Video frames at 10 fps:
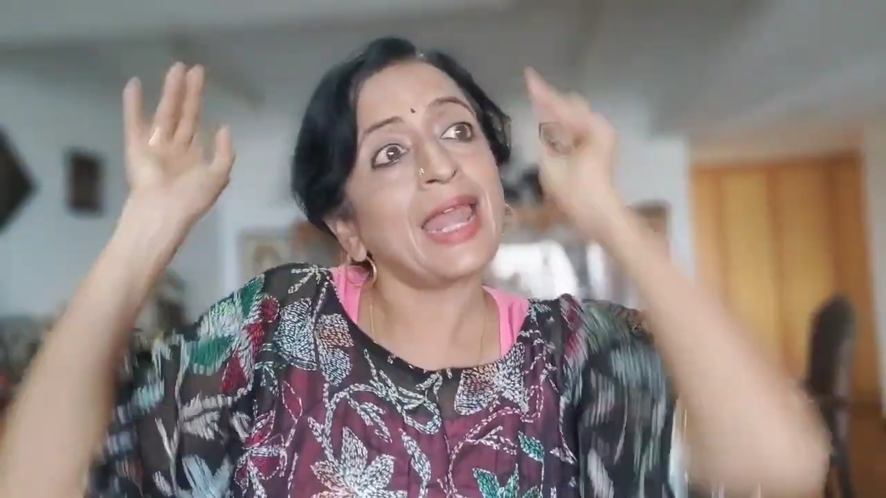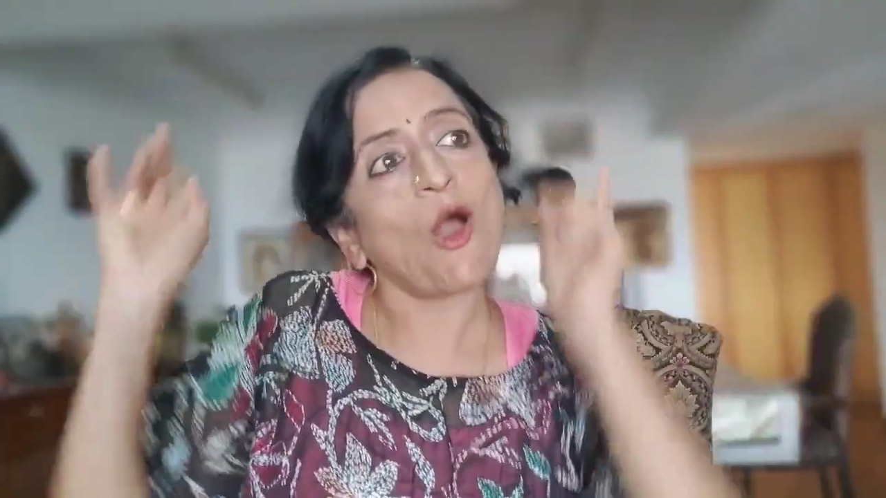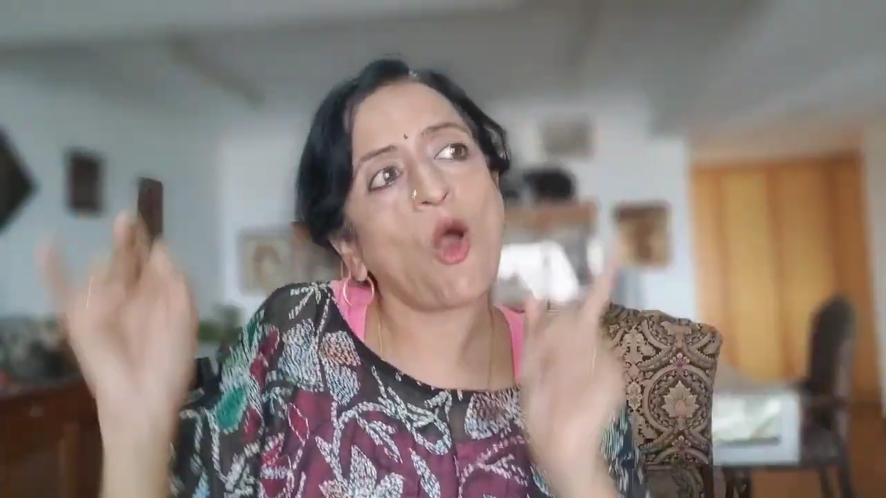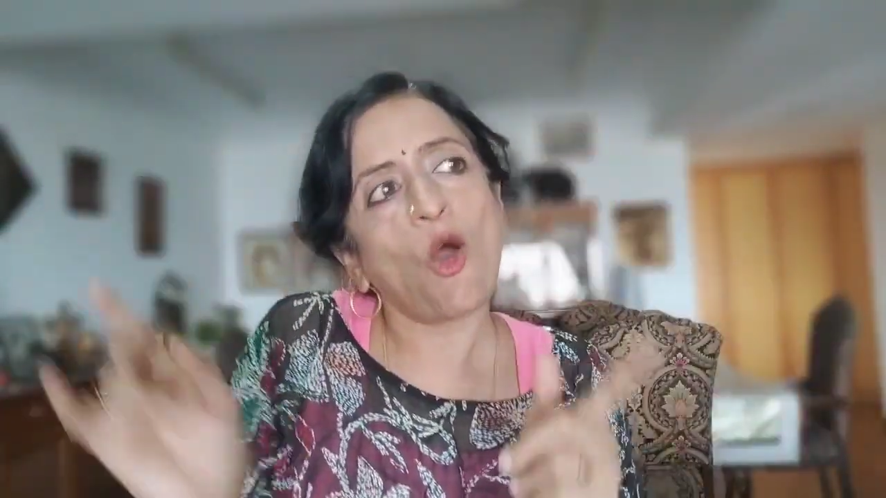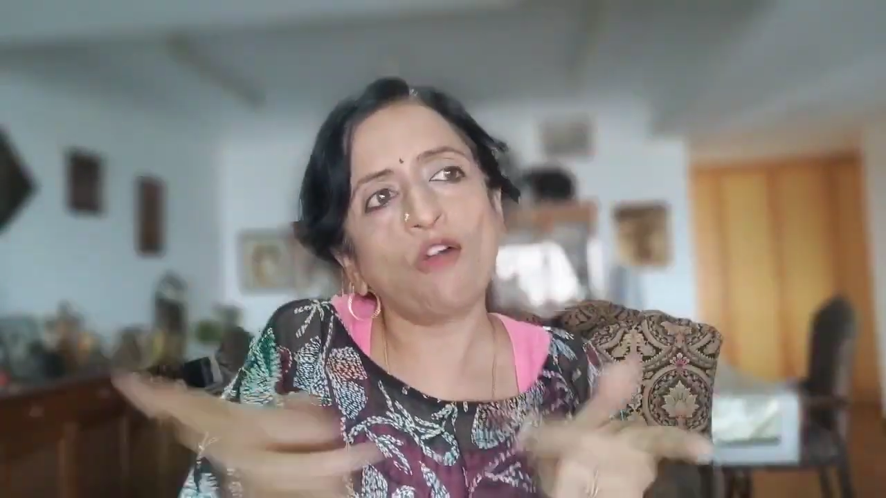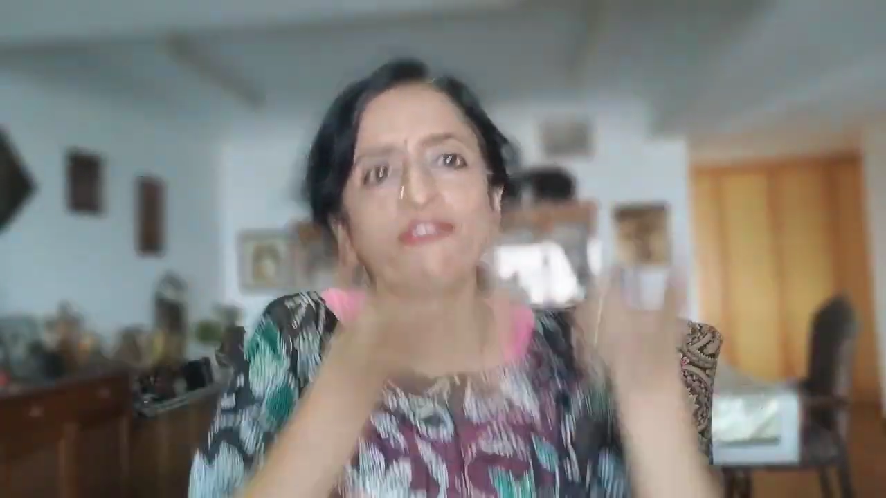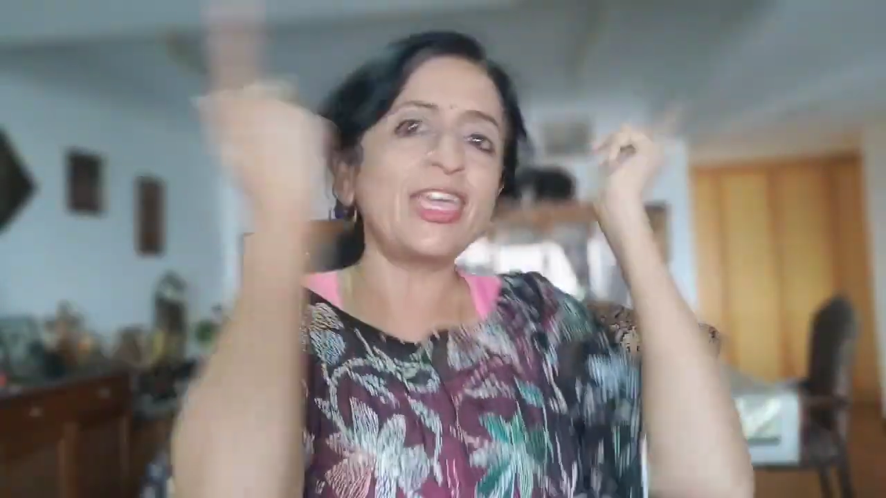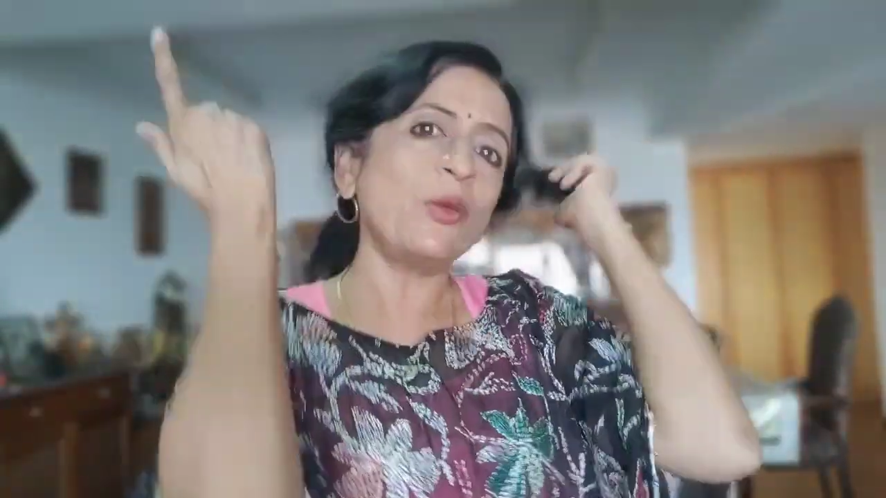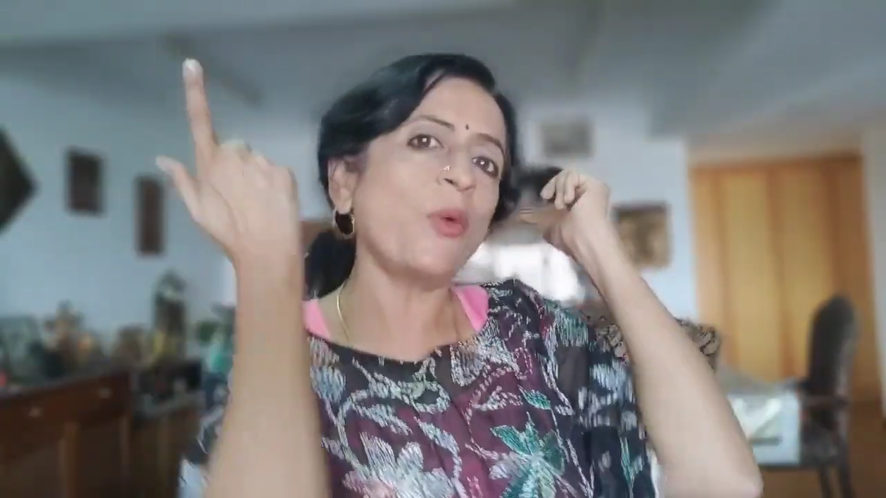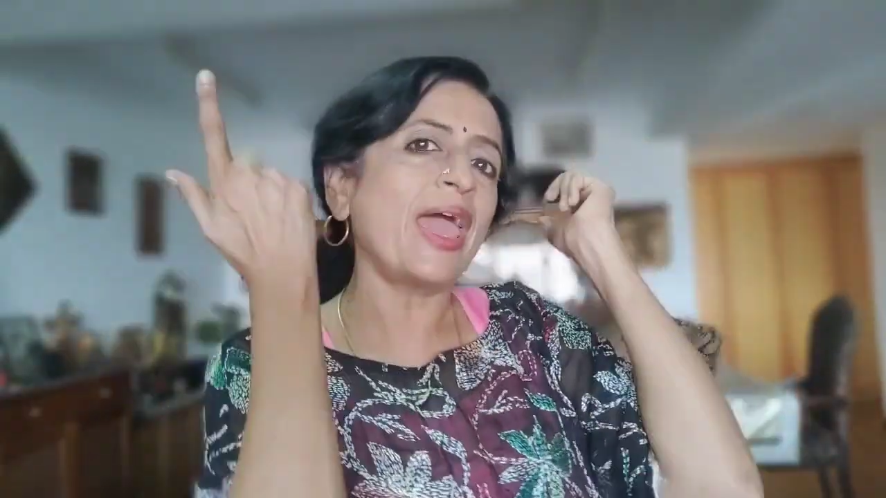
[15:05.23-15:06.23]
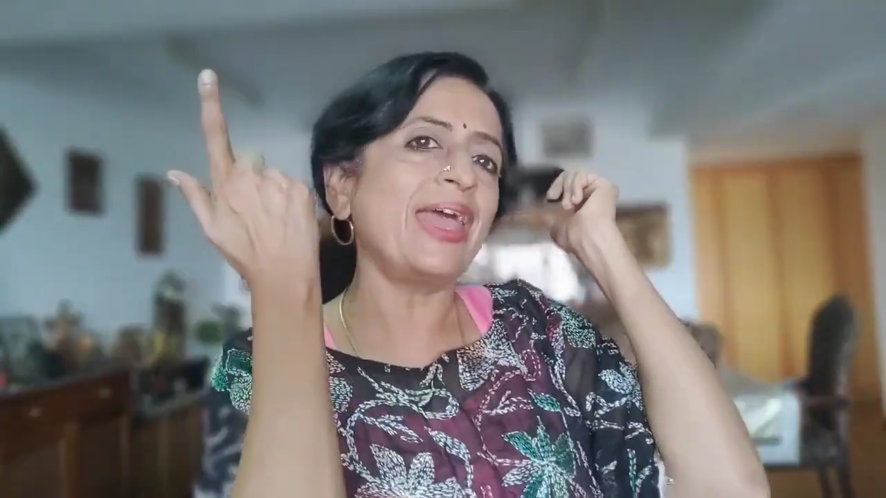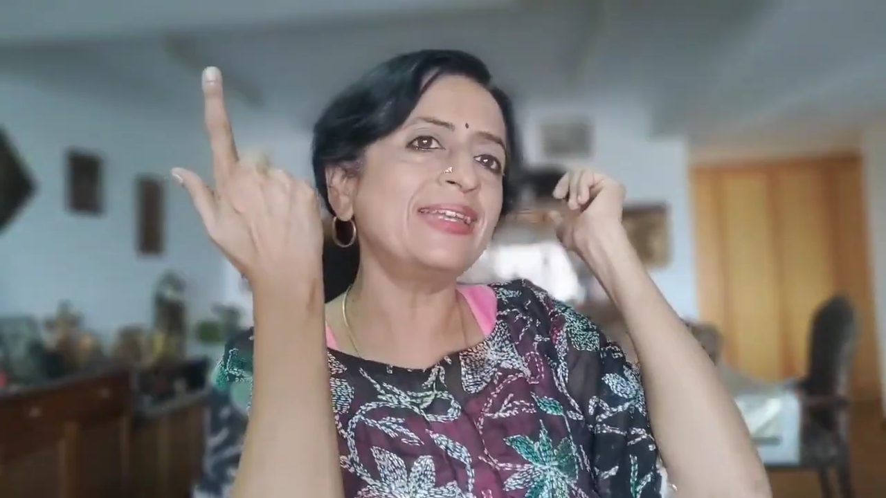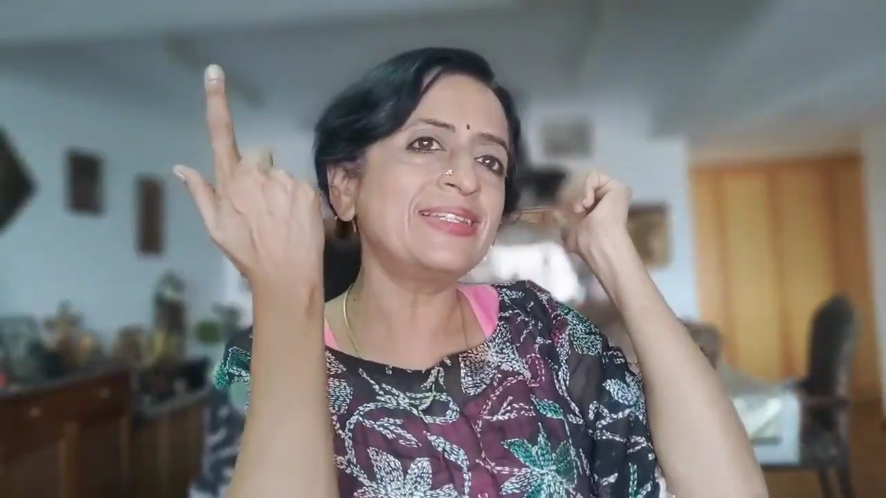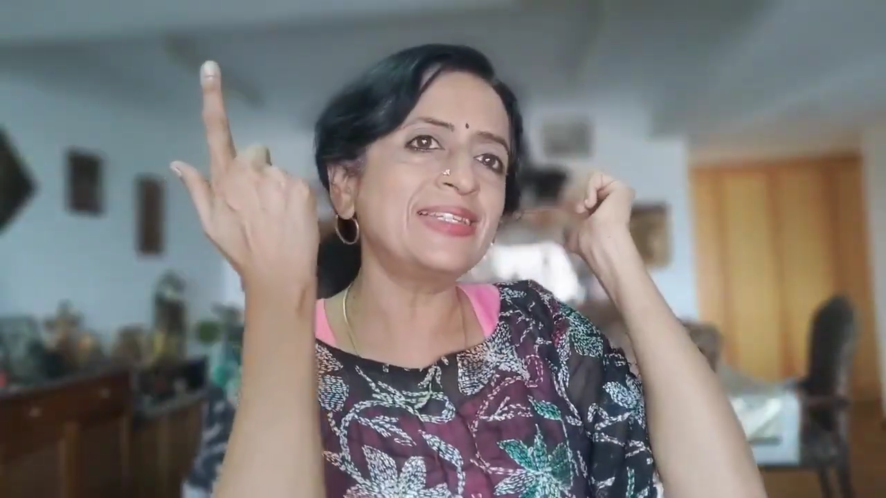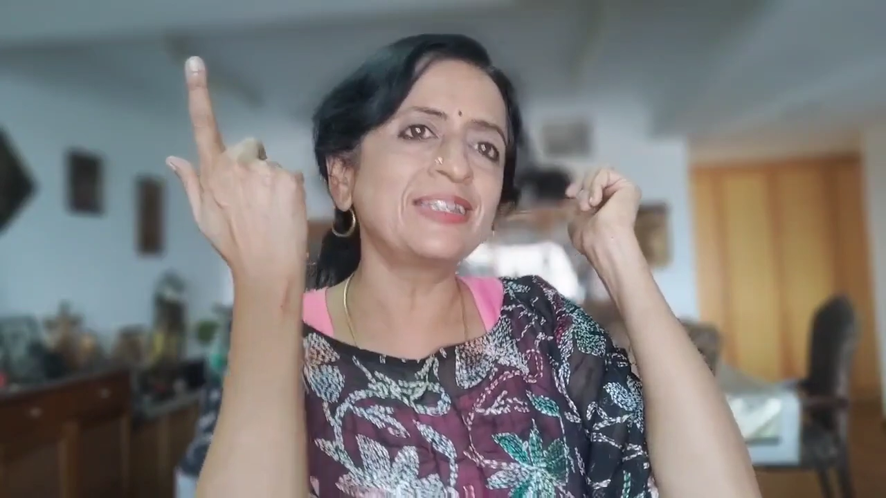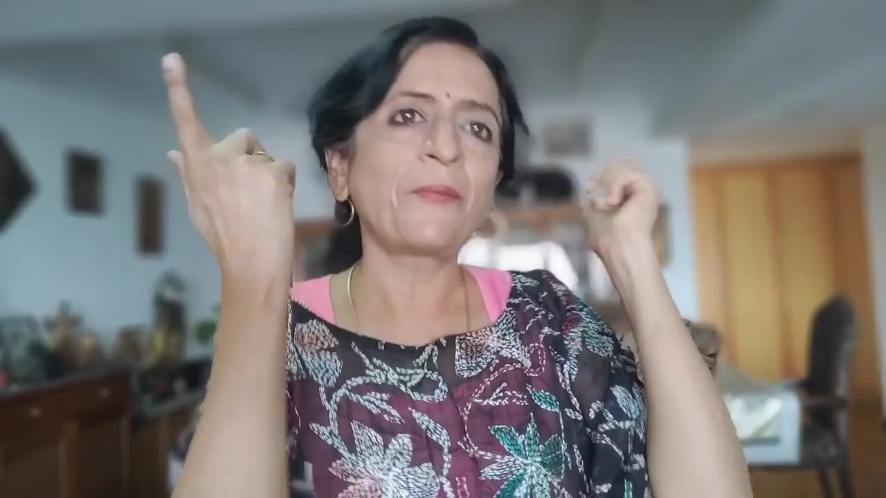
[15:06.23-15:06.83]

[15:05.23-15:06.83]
off he went